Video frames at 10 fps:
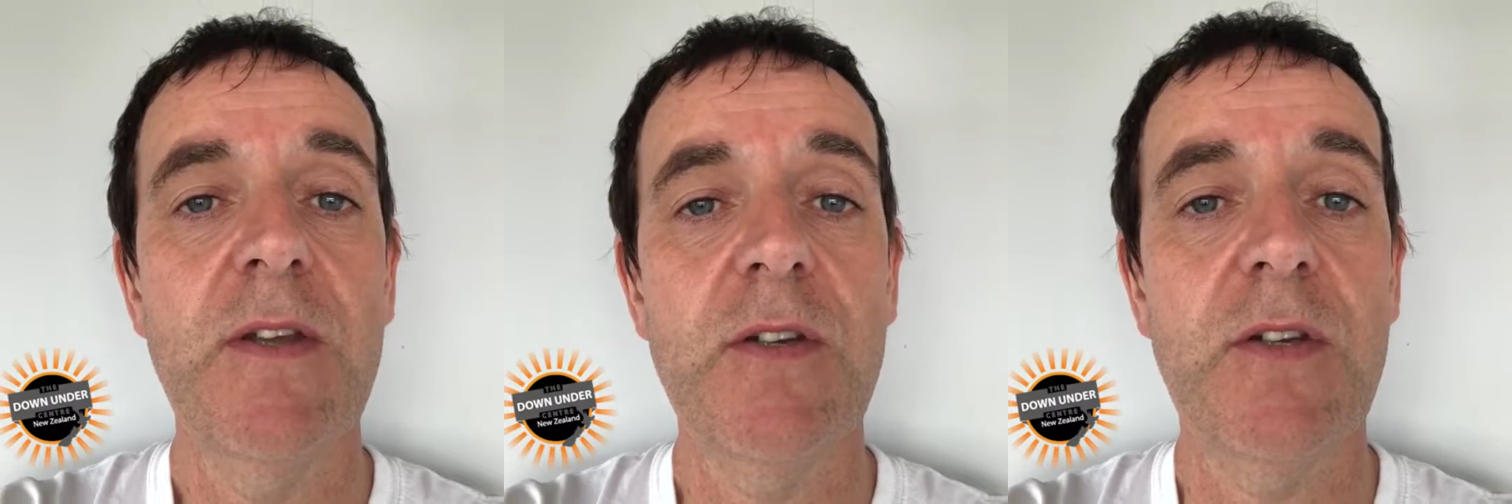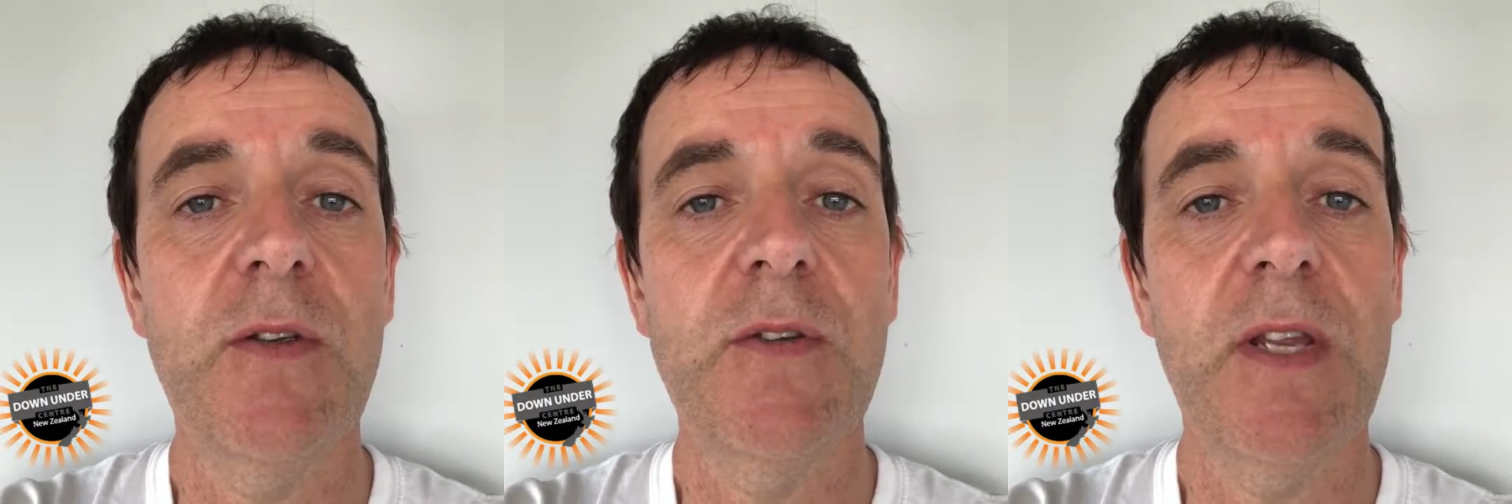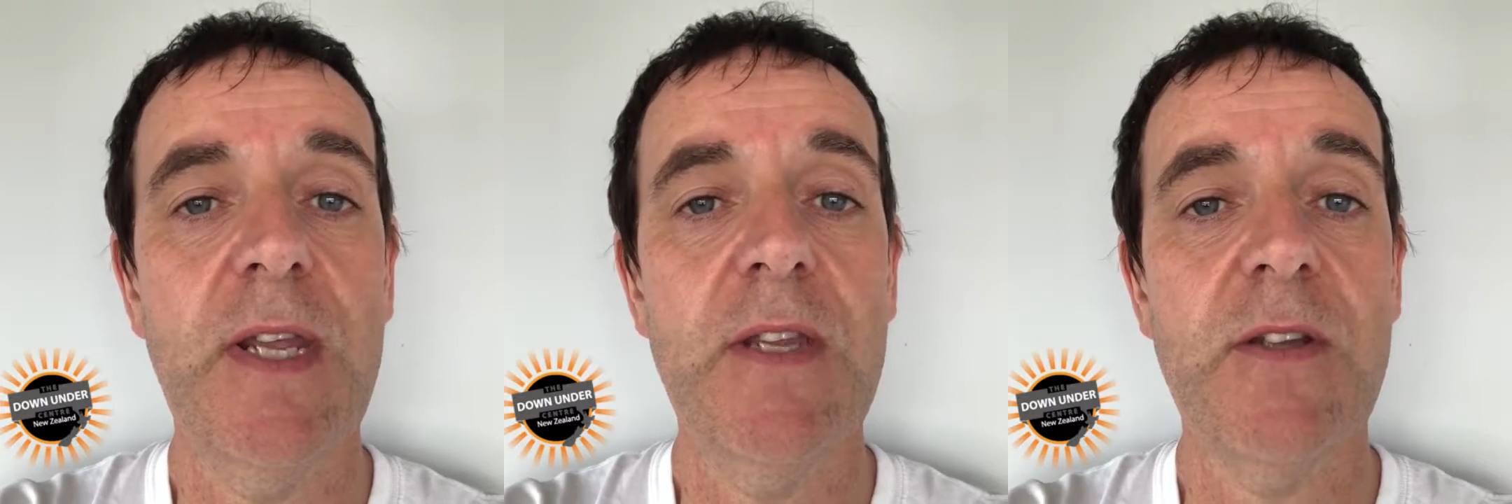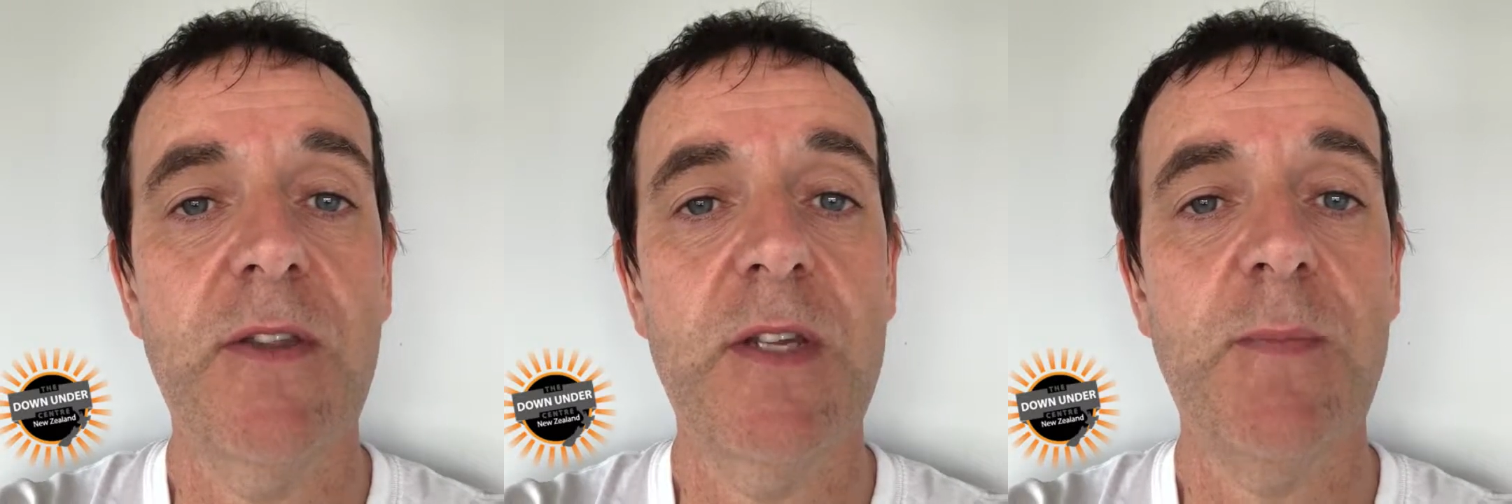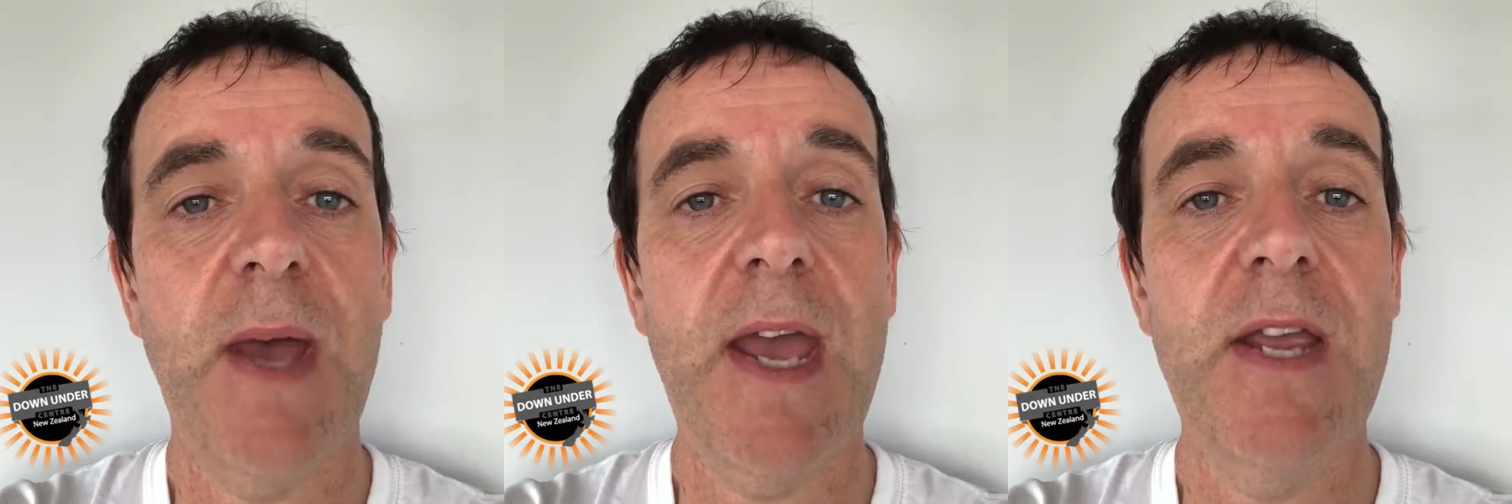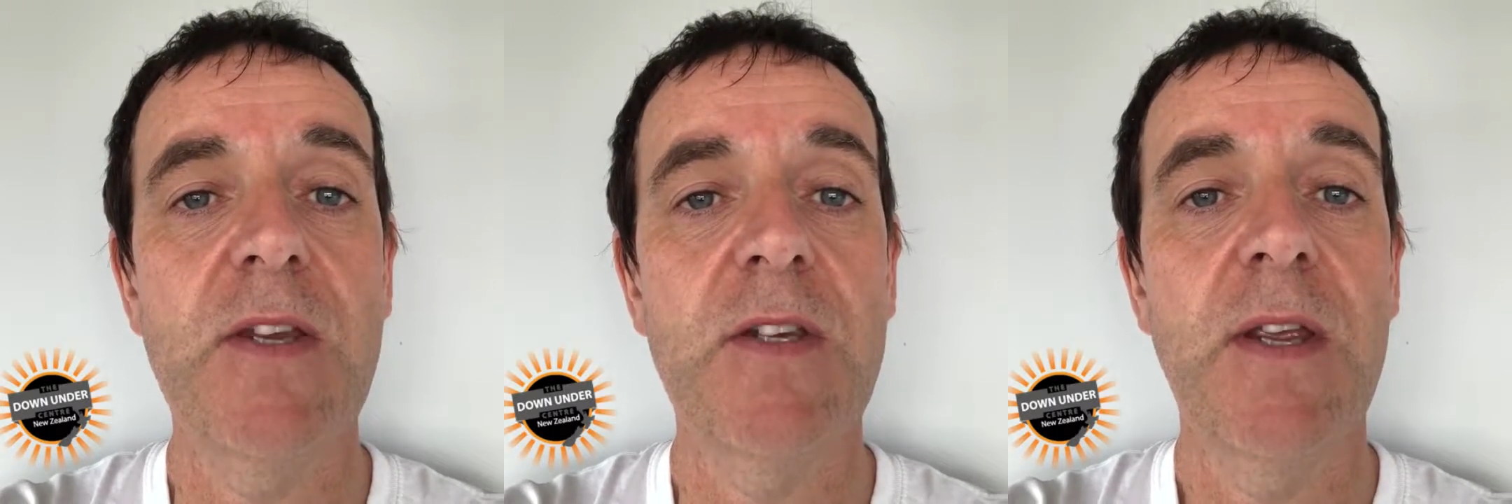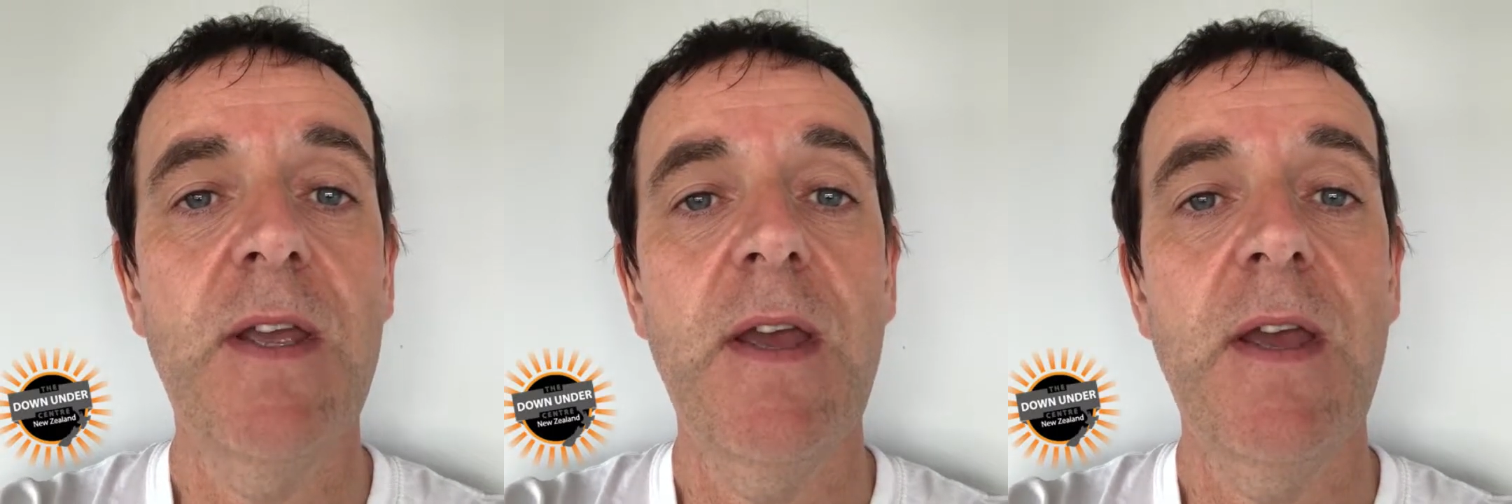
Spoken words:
Just use the links on this page.